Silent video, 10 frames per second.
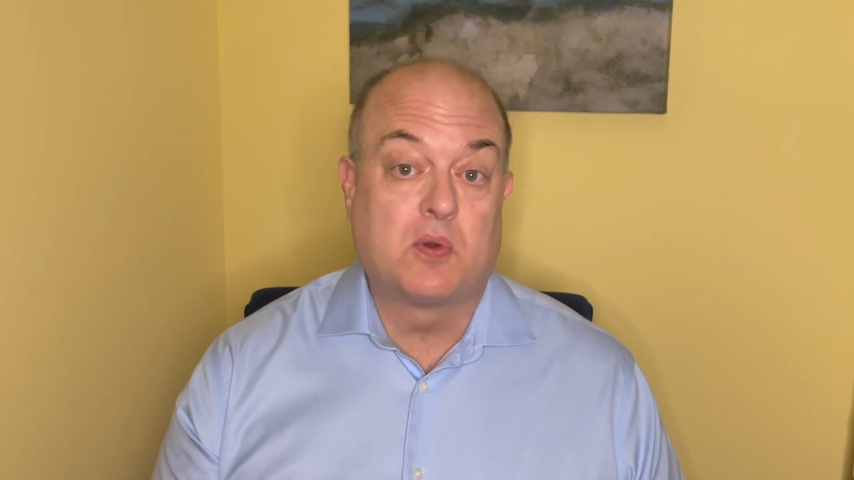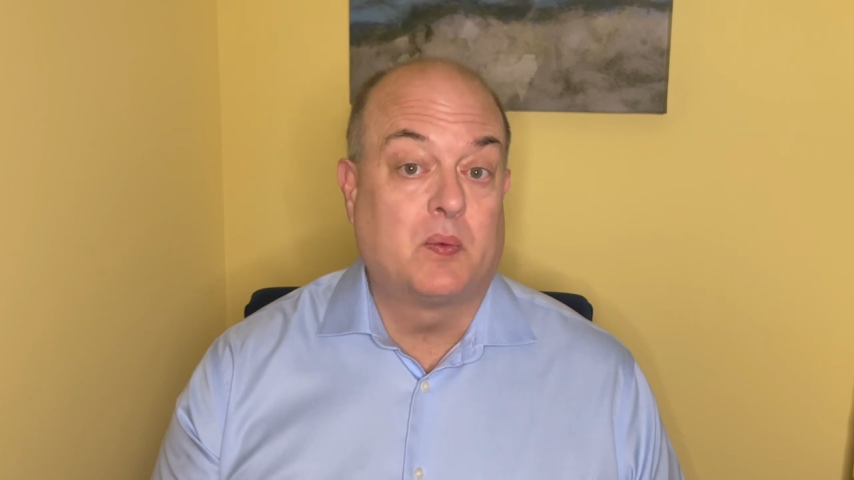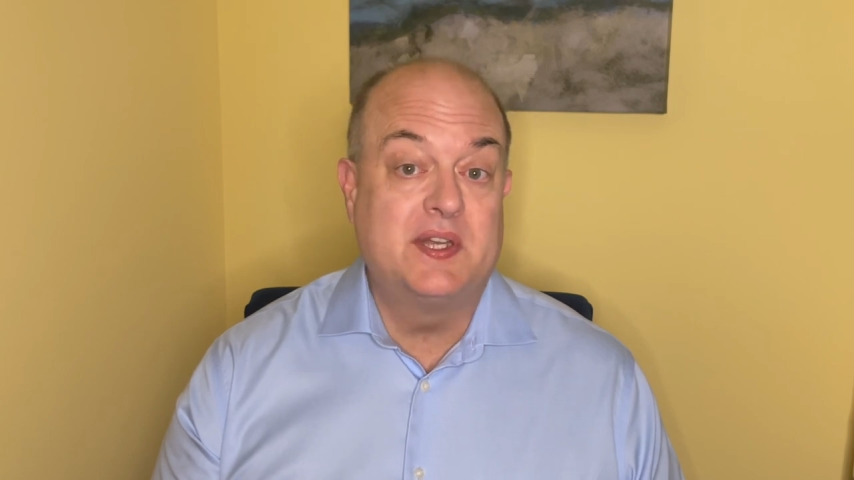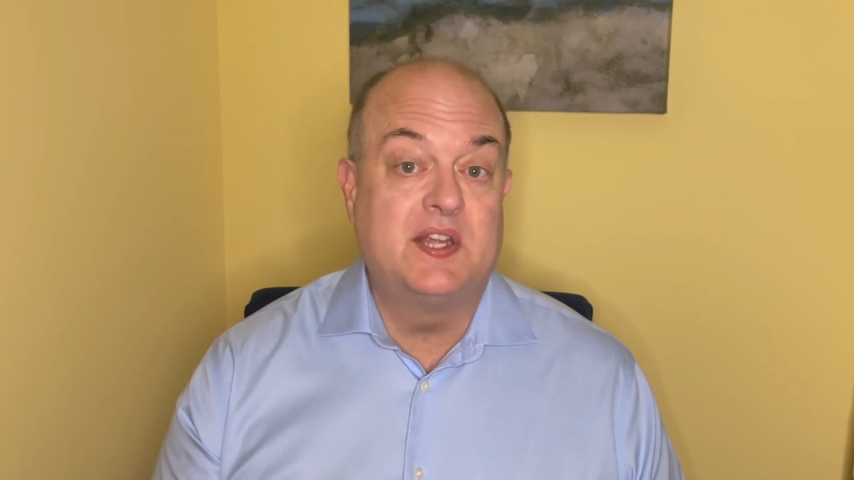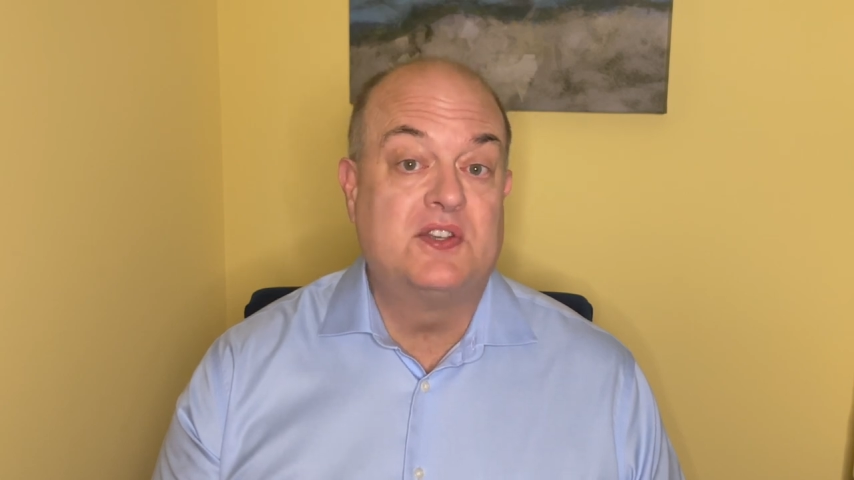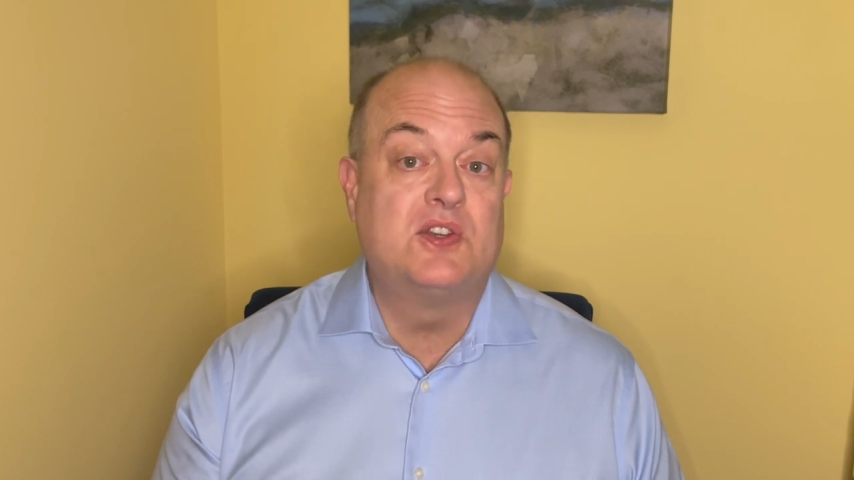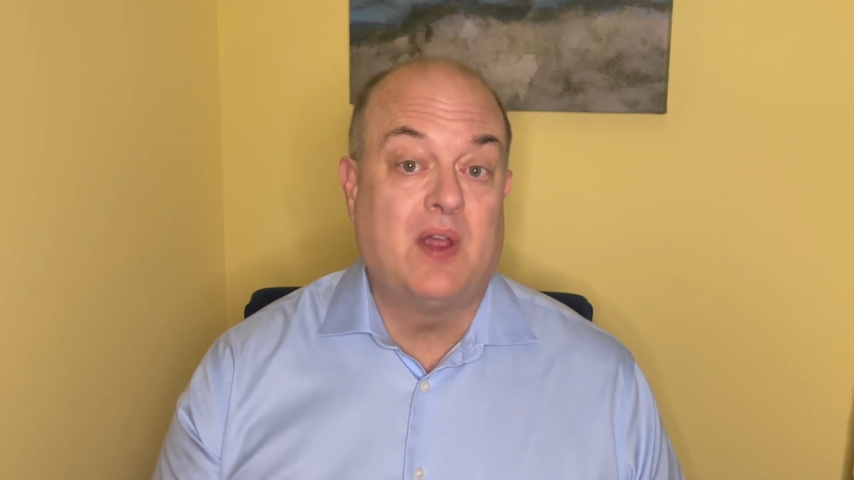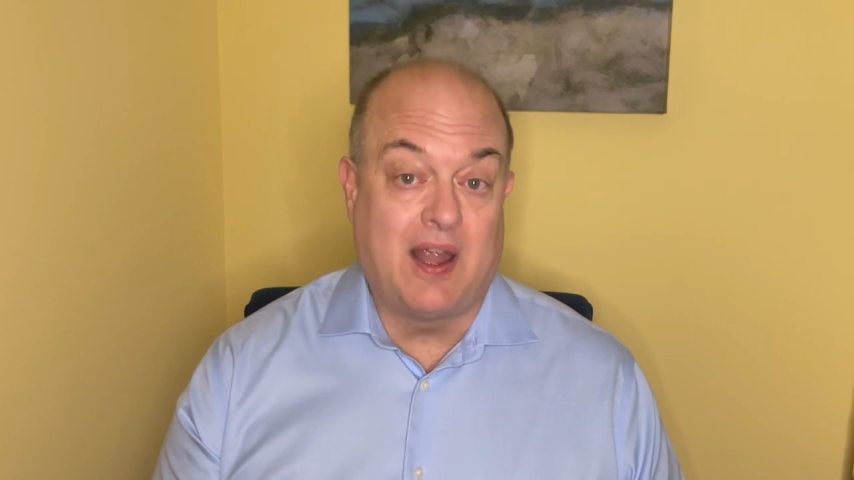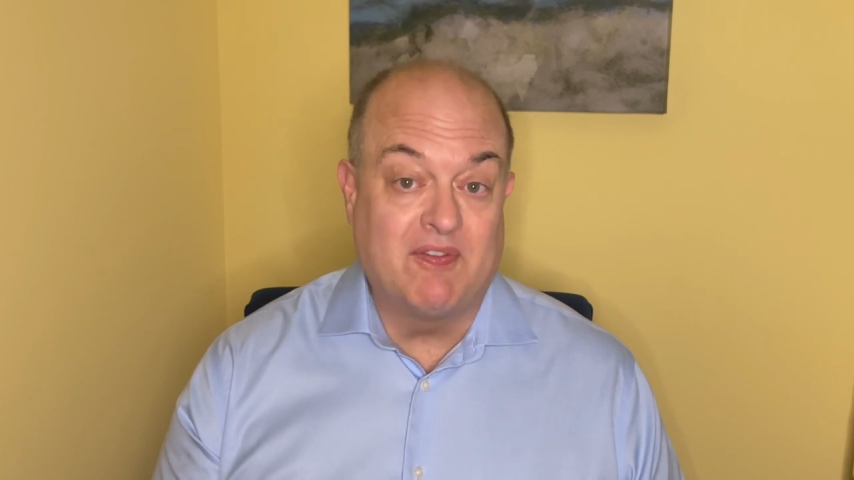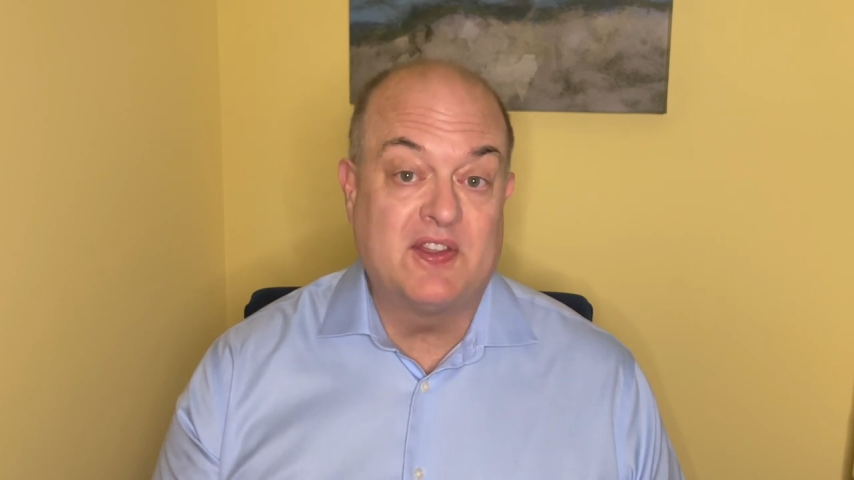where we teach you
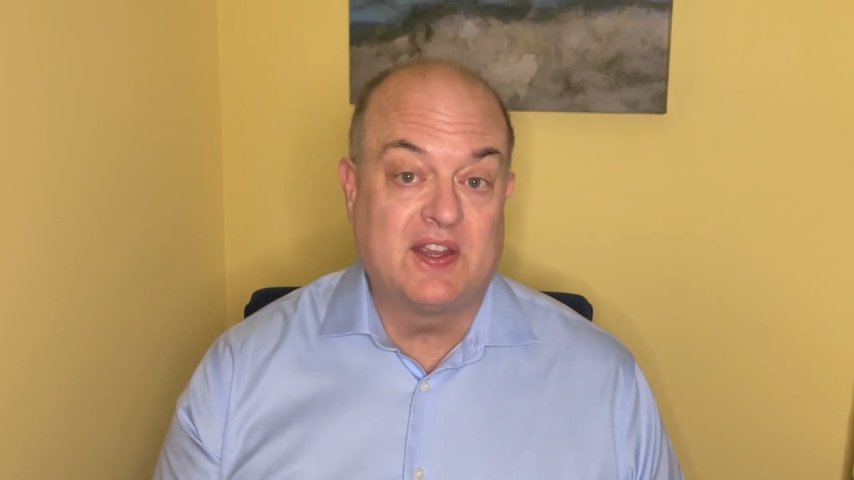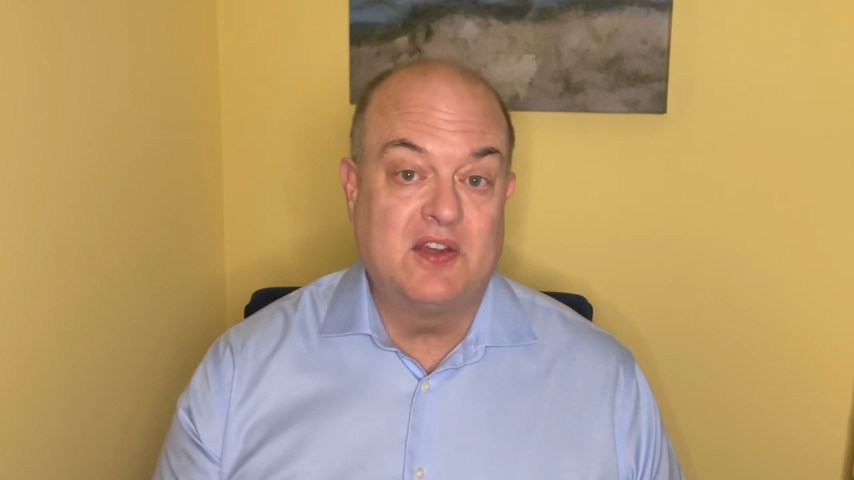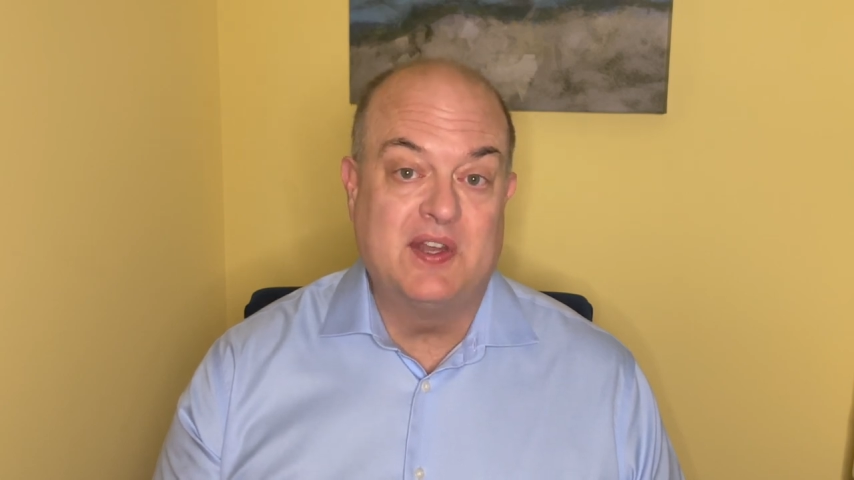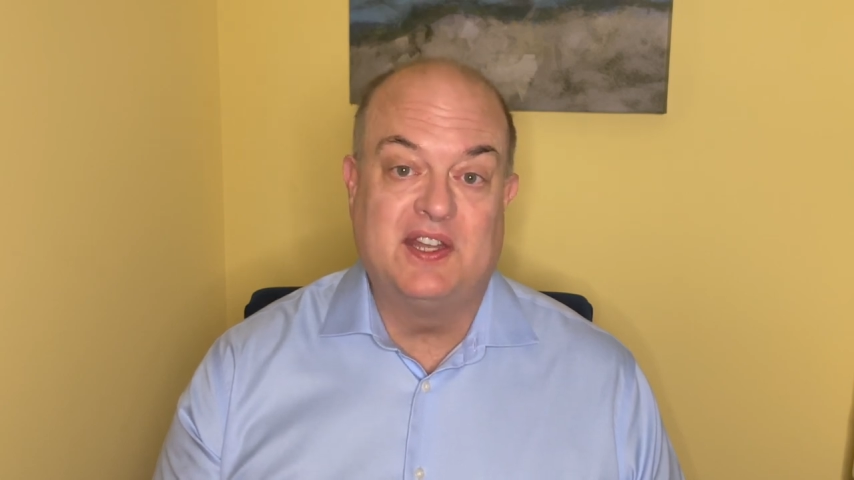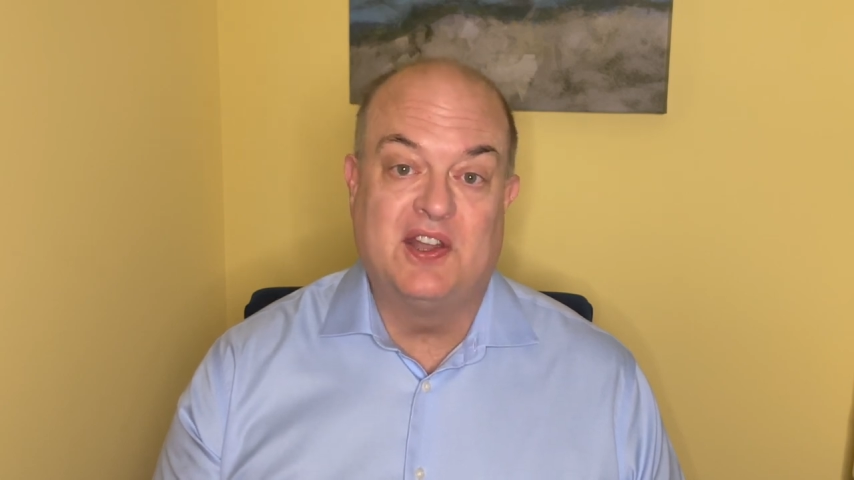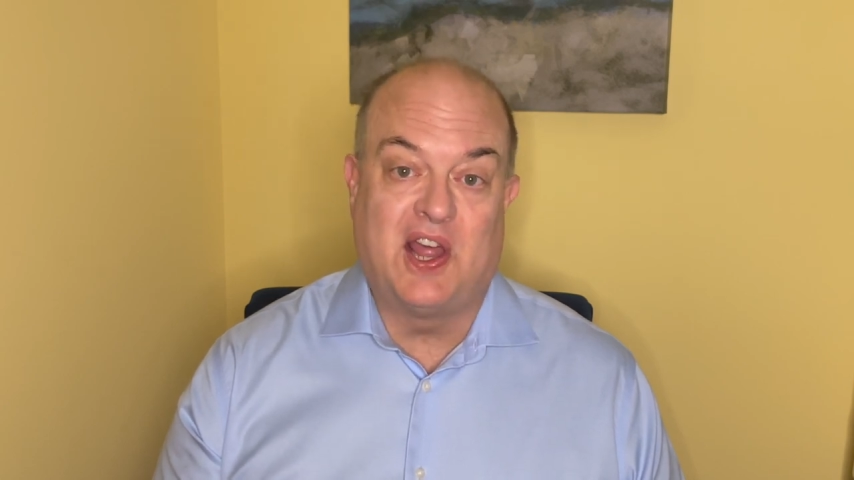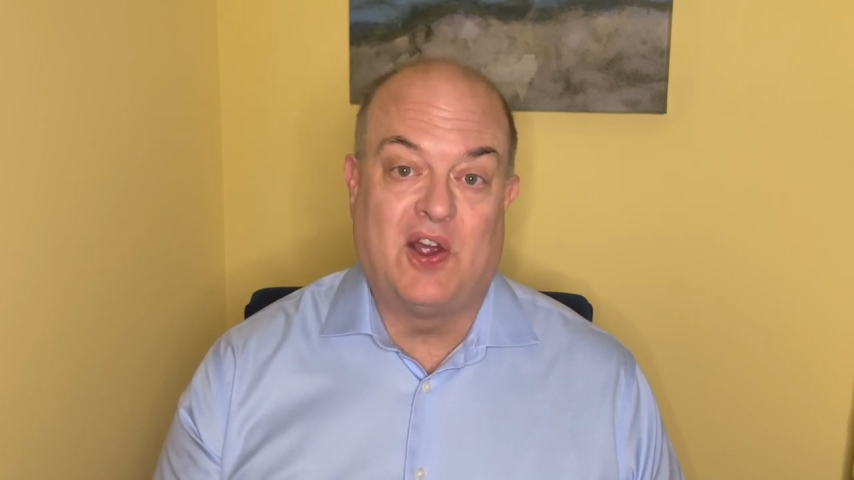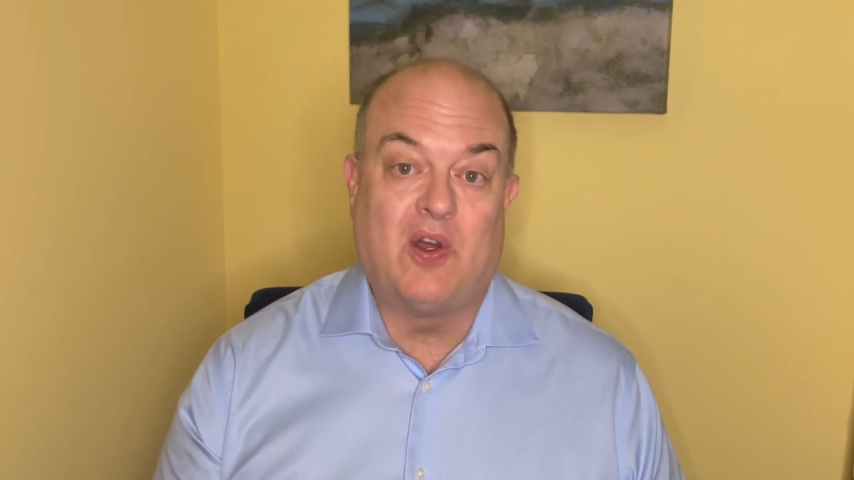everything you need to know